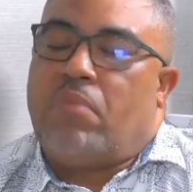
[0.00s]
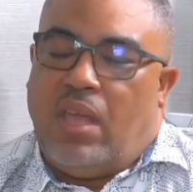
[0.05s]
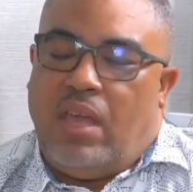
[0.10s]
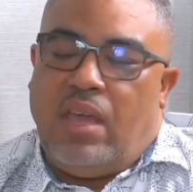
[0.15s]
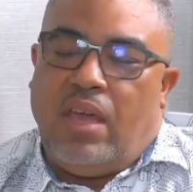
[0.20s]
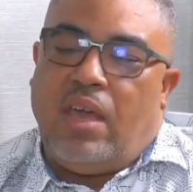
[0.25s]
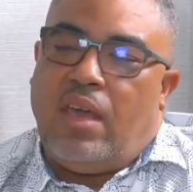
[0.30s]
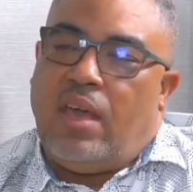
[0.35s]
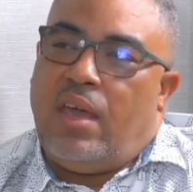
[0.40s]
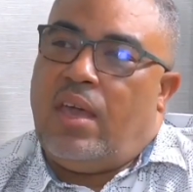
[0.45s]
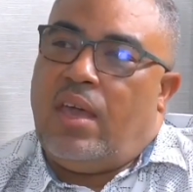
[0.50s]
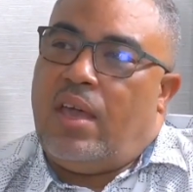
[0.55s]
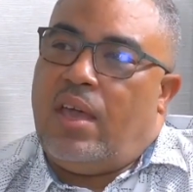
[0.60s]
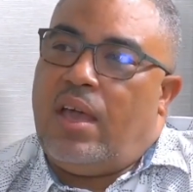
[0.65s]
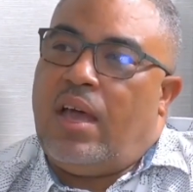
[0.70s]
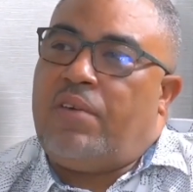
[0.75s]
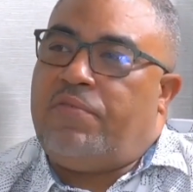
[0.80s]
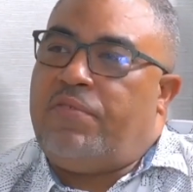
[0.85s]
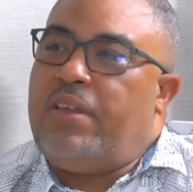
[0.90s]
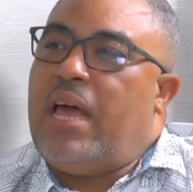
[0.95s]
Yeah, yeah,
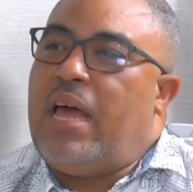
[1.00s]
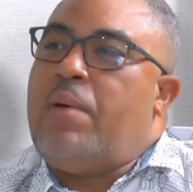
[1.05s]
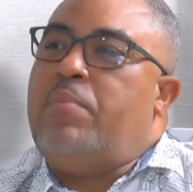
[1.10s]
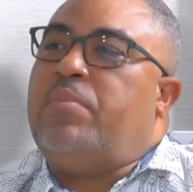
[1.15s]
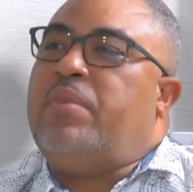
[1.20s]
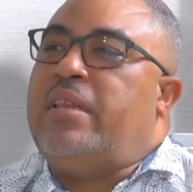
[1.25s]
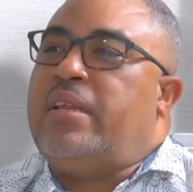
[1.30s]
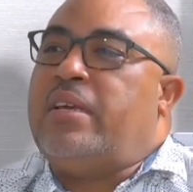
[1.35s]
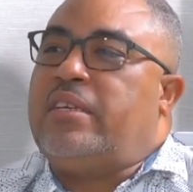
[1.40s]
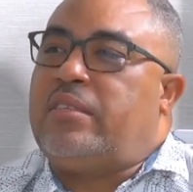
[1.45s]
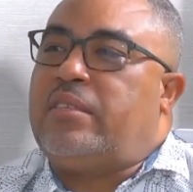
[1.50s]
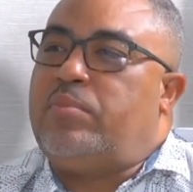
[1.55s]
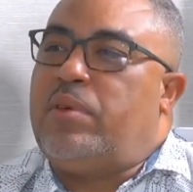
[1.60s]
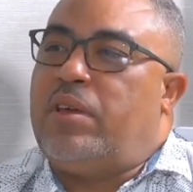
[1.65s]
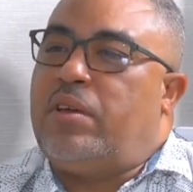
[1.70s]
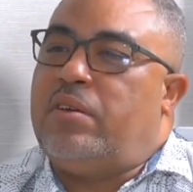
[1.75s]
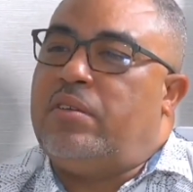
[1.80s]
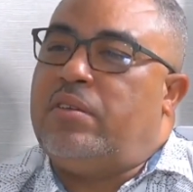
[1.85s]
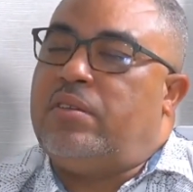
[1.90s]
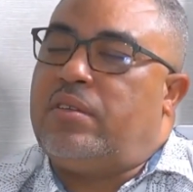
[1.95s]
yeah, I feel oh, emptiness yeah.
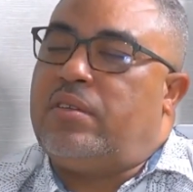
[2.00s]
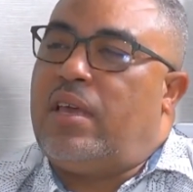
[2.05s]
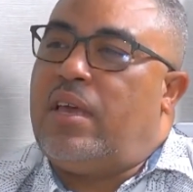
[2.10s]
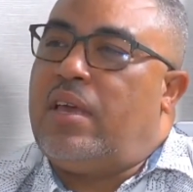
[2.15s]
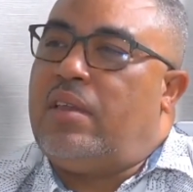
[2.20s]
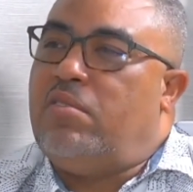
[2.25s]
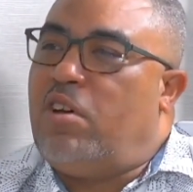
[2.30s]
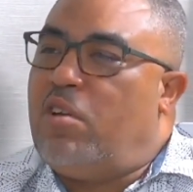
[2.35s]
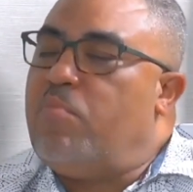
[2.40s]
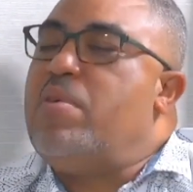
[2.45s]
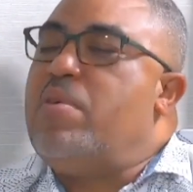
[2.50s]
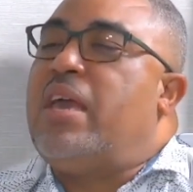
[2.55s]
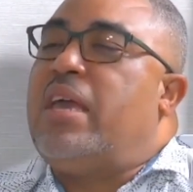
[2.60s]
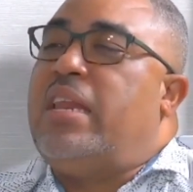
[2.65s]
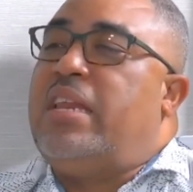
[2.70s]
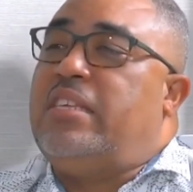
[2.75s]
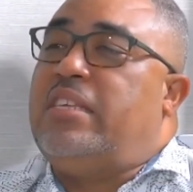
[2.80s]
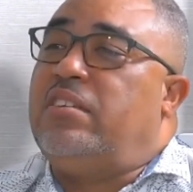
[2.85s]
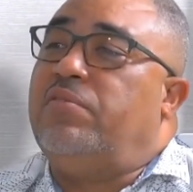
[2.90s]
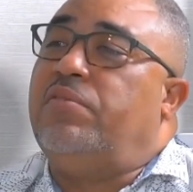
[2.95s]
because yeah, not being
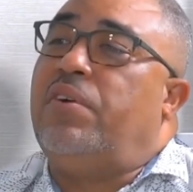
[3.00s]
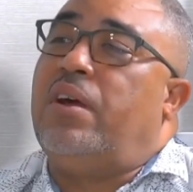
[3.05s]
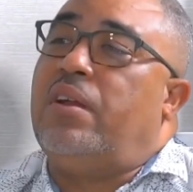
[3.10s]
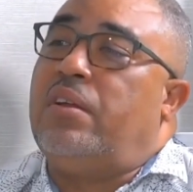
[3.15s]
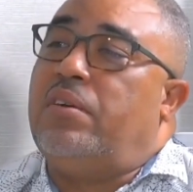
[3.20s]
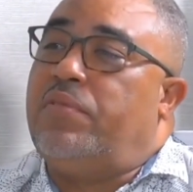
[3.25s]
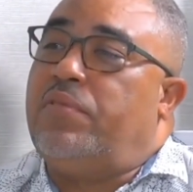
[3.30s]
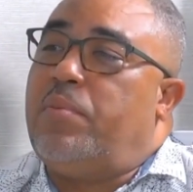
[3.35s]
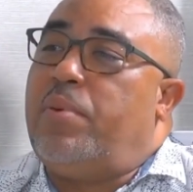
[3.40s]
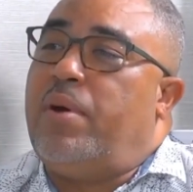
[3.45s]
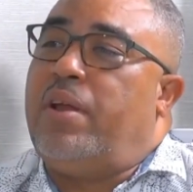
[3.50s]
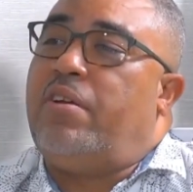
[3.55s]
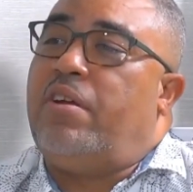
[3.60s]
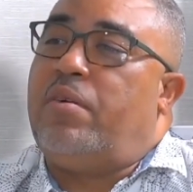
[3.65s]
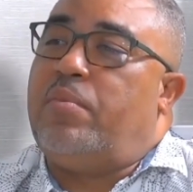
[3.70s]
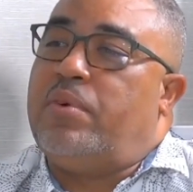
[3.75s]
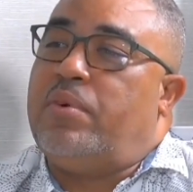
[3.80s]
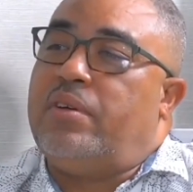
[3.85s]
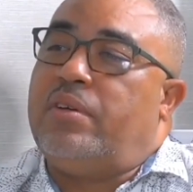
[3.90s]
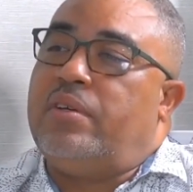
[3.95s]
in Savannah for
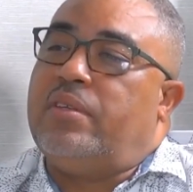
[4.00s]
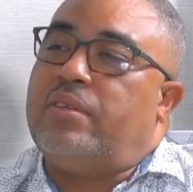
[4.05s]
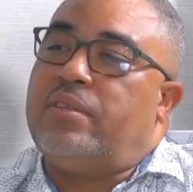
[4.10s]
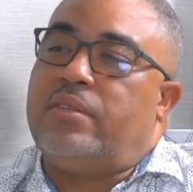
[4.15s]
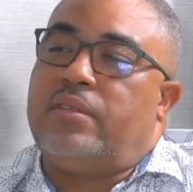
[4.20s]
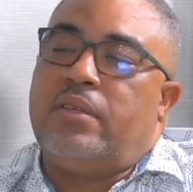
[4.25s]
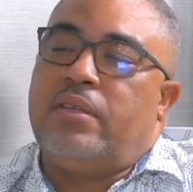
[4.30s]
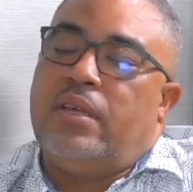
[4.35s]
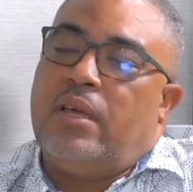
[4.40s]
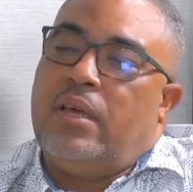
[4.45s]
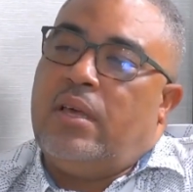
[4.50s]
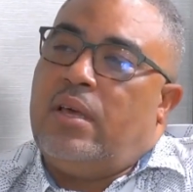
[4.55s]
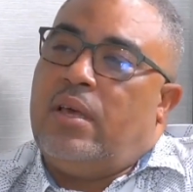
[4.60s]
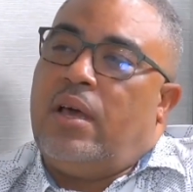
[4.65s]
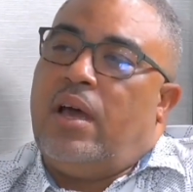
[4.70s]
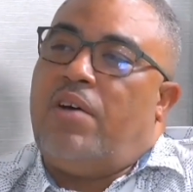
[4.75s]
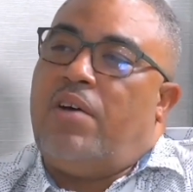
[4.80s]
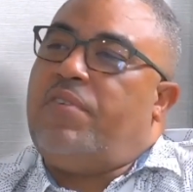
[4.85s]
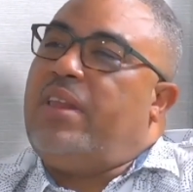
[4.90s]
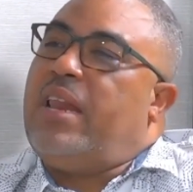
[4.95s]
panorama is.
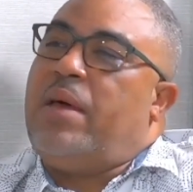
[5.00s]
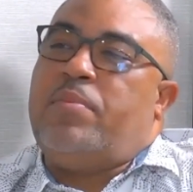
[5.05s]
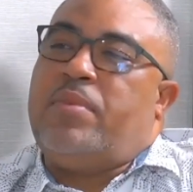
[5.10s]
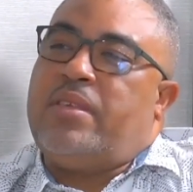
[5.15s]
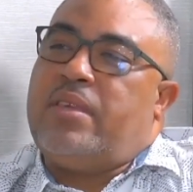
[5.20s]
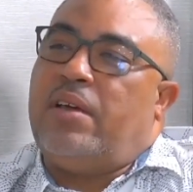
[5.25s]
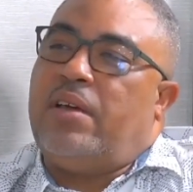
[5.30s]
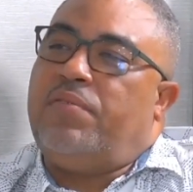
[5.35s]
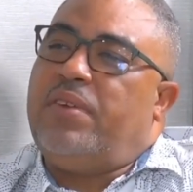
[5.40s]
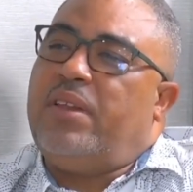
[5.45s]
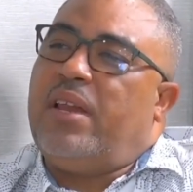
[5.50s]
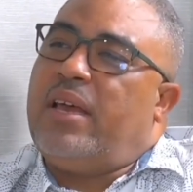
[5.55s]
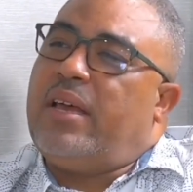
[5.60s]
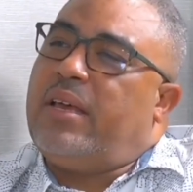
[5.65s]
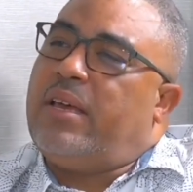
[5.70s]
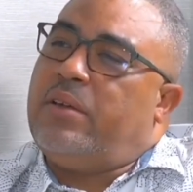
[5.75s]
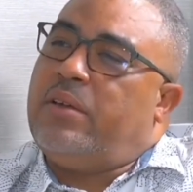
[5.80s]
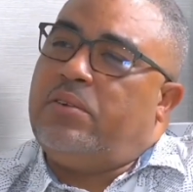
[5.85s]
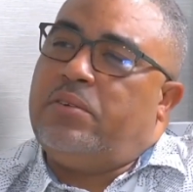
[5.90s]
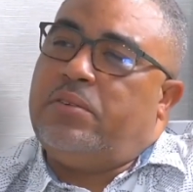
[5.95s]
I feel empty. I feel like
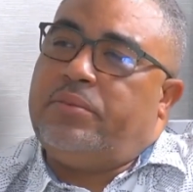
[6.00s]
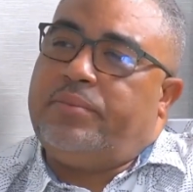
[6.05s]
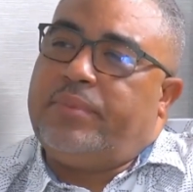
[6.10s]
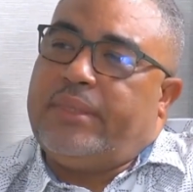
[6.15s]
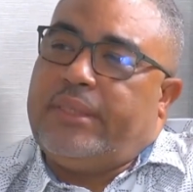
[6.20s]
you know.